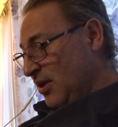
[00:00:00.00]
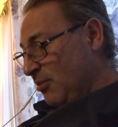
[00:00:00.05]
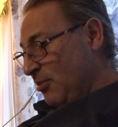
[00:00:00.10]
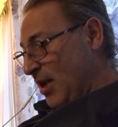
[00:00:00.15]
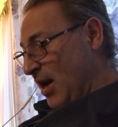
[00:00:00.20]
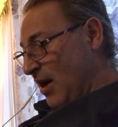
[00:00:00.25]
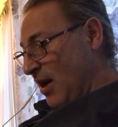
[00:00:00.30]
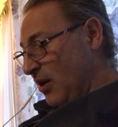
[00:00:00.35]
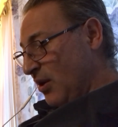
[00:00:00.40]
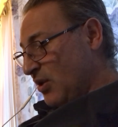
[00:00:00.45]

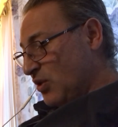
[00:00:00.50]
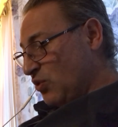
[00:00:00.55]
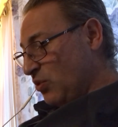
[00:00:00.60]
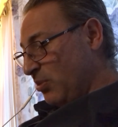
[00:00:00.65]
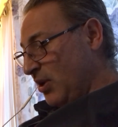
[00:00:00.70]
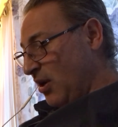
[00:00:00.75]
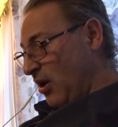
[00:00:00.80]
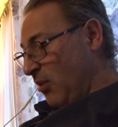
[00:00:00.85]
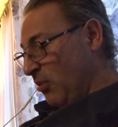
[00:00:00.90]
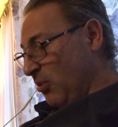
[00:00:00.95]
Paris will
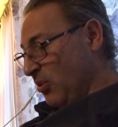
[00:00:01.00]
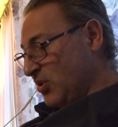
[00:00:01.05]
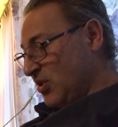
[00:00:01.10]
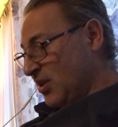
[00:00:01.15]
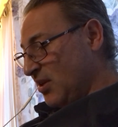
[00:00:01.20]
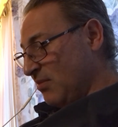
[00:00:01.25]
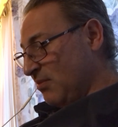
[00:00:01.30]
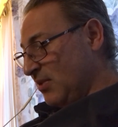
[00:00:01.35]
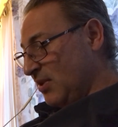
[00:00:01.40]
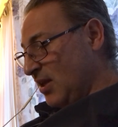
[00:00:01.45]
be
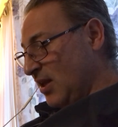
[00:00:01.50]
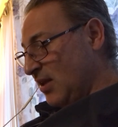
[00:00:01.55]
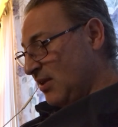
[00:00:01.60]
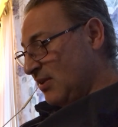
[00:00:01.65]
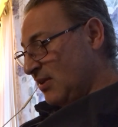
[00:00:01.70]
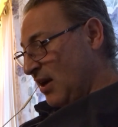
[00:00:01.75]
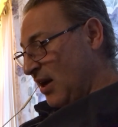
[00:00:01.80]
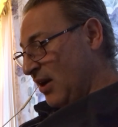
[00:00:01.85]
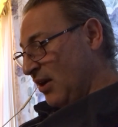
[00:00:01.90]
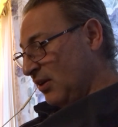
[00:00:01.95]
almost
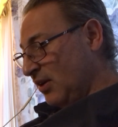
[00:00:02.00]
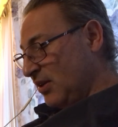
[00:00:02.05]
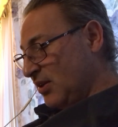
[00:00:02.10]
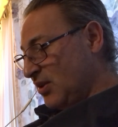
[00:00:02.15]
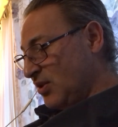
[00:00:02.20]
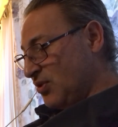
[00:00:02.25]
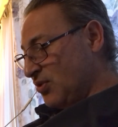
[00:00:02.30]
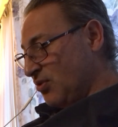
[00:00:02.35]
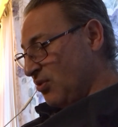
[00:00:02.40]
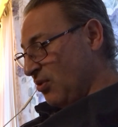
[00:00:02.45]
entirely
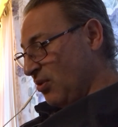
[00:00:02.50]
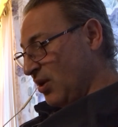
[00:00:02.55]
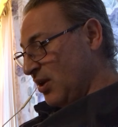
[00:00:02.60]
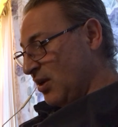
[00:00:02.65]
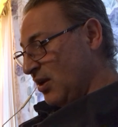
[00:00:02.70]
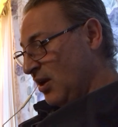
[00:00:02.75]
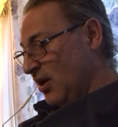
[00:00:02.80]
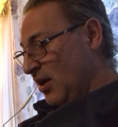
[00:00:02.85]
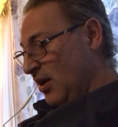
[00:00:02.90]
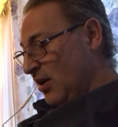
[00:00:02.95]

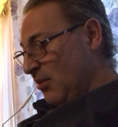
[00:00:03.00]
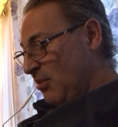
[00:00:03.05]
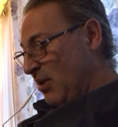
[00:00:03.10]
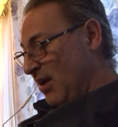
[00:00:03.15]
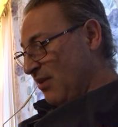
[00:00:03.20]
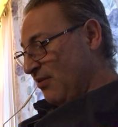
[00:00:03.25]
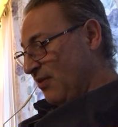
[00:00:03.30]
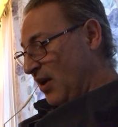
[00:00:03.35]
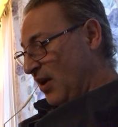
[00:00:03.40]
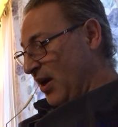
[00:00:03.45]
destroyed
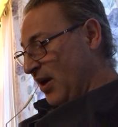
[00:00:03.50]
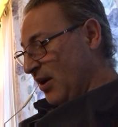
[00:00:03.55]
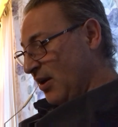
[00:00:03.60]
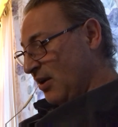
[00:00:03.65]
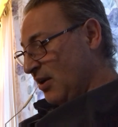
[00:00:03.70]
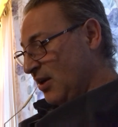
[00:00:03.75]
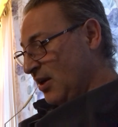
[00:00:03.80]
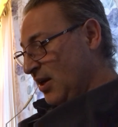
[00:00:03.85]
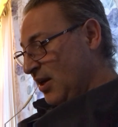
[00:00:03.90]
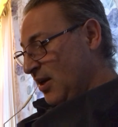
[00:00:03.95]
by
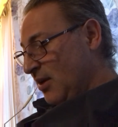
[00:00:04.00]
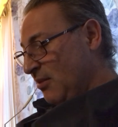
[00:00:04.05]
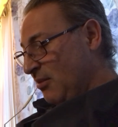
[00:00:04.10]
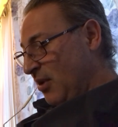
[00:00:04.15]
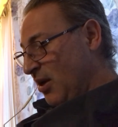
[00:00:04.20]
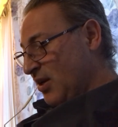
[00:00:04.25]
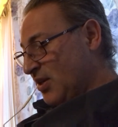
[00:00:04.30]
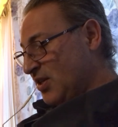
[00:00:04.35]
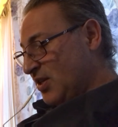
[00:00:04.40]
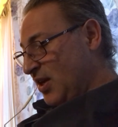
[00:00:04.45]
fire.
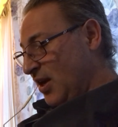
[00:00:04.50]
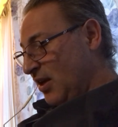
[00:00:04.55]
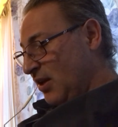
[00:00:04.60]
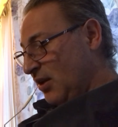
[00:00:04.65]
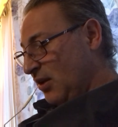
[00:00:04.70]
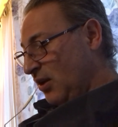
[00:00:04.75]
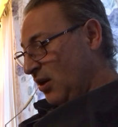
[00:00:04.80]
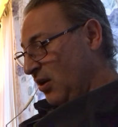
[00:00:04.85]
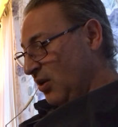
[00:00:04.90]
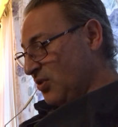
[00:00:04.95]

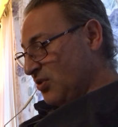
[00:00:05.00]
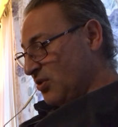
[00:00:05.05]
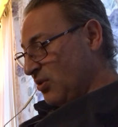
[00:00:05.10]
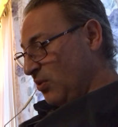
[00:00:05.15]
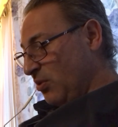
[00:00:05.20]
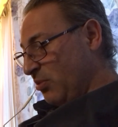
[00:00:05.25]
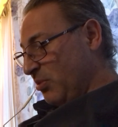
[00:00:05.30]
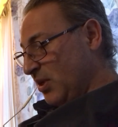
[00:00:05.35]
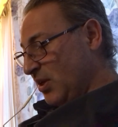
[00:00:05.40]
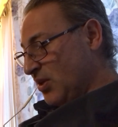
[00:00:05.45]
Marseille also
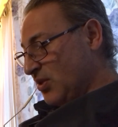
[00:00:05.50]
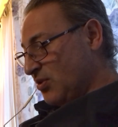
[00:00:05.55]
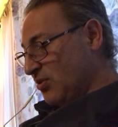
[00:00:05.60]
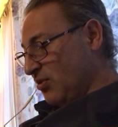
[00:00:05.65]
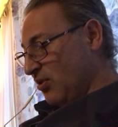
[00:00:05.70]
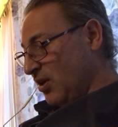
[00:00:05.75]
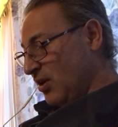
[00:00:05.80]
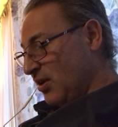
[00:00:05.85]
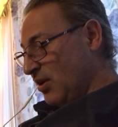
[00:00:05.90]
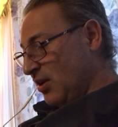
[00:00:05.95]
will be
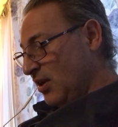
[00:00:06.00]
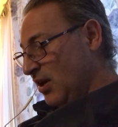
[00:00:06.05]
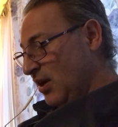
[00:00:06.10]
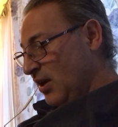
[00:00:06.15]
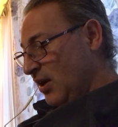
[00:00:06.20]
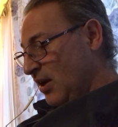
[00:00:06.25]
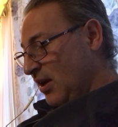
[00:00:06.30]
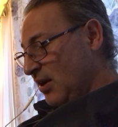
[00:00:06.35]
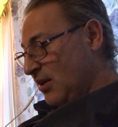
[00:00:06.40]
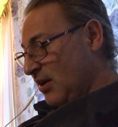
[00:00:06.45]
destroyed,
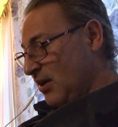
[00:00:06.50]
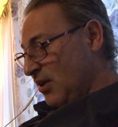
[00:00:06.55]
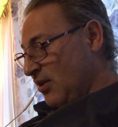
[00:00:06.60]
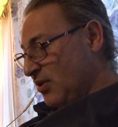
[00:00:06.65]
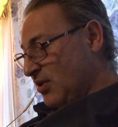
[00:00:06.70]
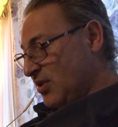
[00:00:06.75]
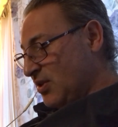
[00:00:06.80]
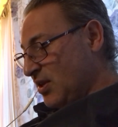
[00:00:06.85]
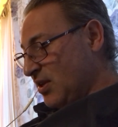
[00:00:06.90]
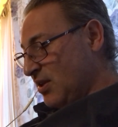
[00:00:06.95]
and
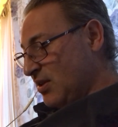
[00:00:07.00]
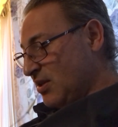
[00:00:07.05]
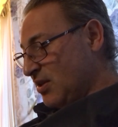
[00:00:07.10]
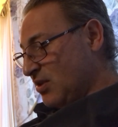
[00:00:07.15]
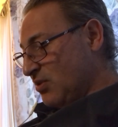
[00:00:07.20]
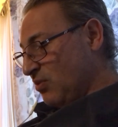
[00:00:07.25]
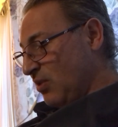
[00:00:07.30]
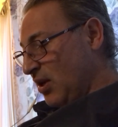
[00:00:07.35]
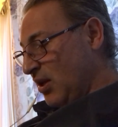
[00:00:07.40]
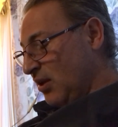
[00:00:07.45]
other cities
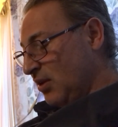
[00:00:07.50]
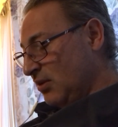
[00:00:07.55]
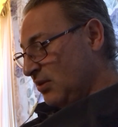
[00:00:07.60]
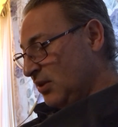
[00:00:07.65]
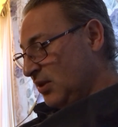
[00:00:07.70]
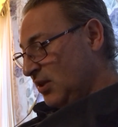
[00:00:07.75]
as well.